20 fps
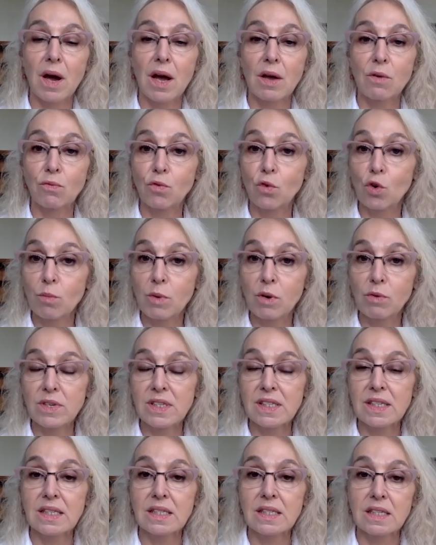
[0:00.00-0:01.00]
by former
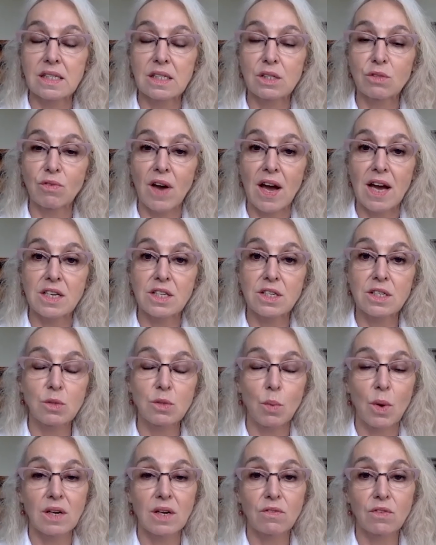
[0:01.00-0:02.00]
resistance fighters.
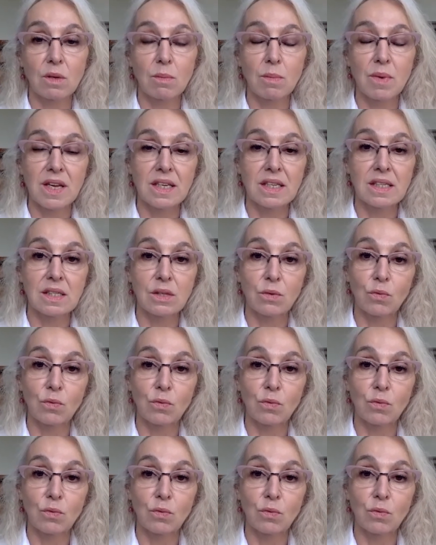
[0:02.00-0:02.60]
One of them is